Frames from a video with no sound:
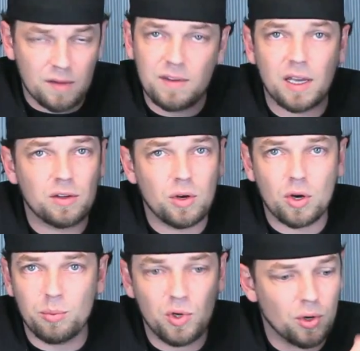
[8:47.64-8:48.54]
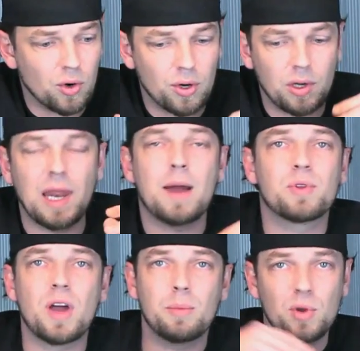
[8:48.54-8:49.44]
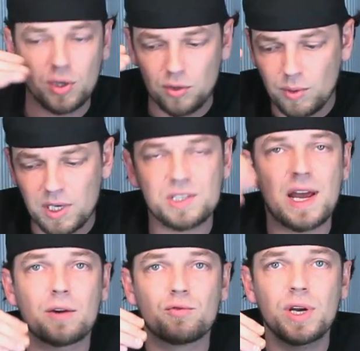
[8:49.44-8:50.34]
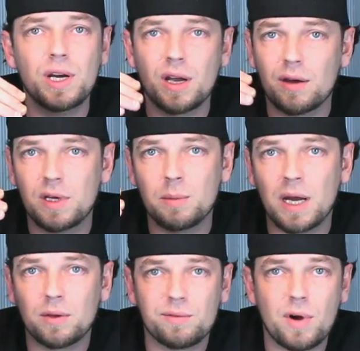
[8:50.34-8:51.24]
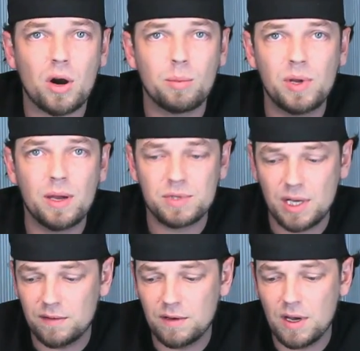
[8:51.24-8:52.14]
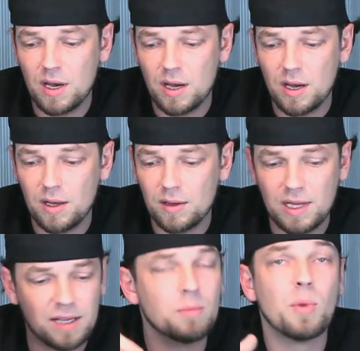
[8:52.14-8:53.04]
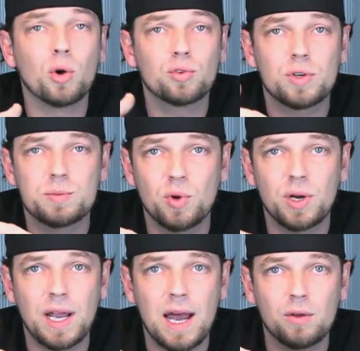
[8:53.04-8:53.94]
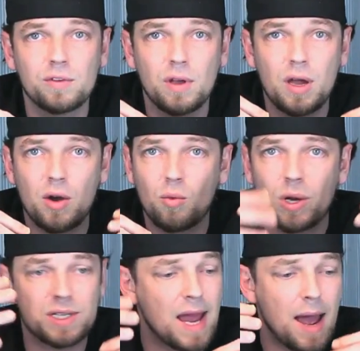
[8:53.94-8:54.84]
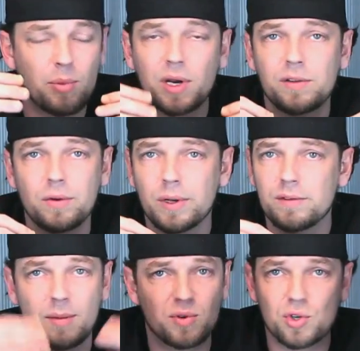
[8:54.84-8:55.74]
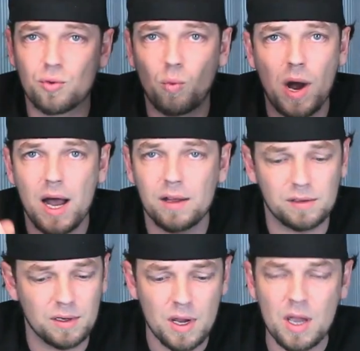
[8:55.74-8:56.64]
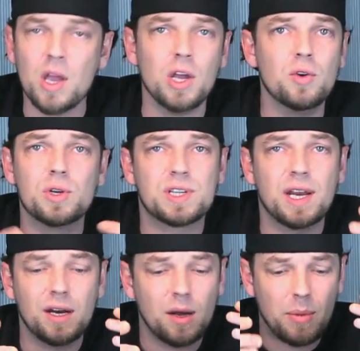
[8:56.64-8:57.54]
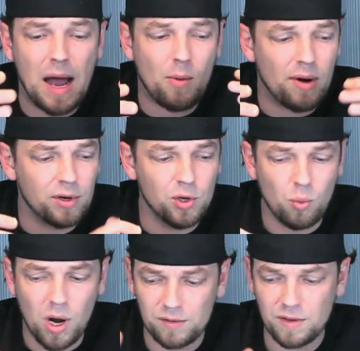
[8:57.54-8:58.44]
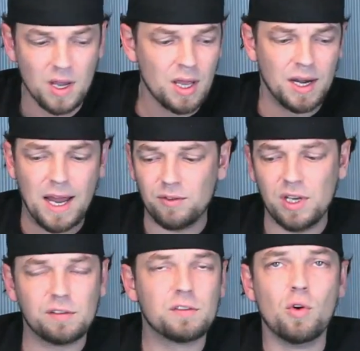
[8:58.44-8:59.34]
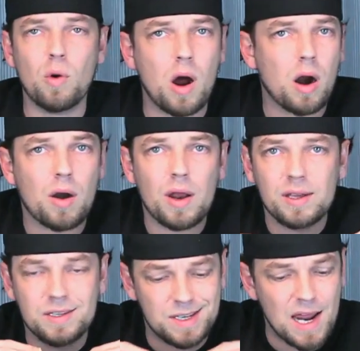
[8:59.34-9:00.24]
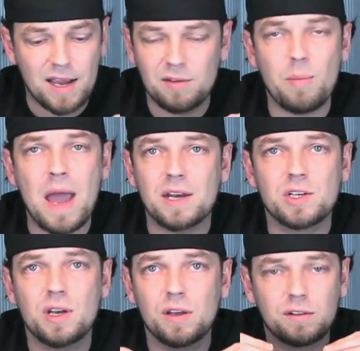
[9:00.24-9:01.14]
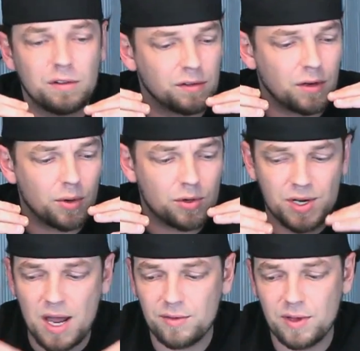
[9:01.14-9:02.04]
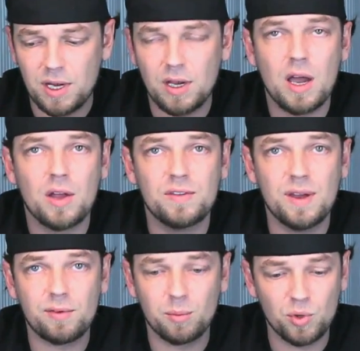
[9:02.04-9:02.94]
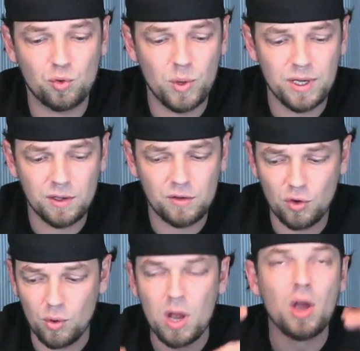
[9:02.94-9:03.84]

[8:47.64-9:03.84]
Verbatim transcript: take it to your computer or your laptop, you can do an exact reading of the amount of RPMs that uh, that the motor is putting out, uh, what's happening to it temperature-wise, and you can set it up however you want. Now these two are exact matches, so there's nothing uh, different between the two.